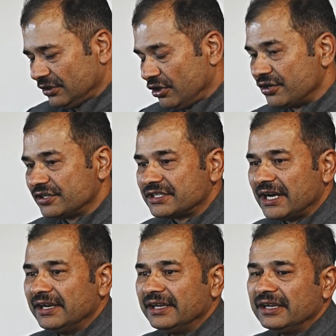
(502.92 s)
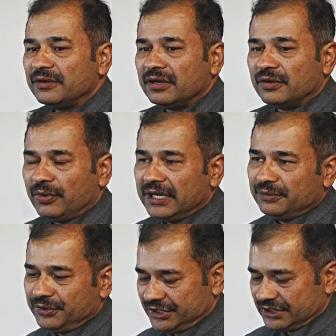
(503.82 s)
understanding while
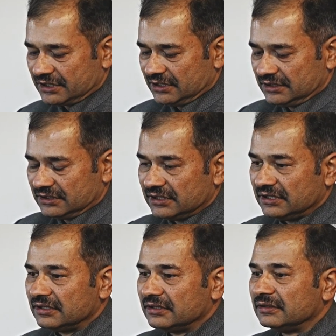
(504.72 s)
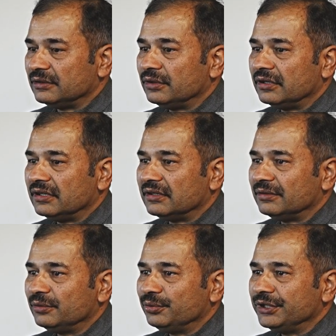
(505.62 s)
we discuss
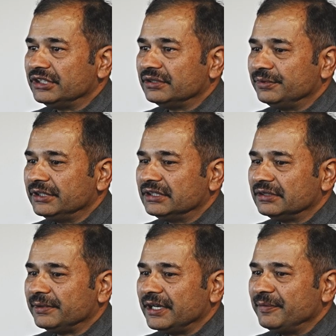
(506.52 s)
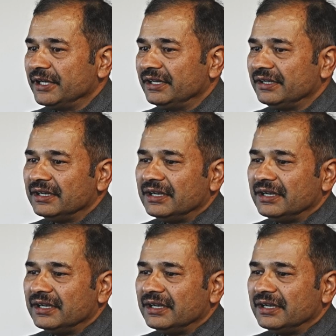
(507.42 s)
with very many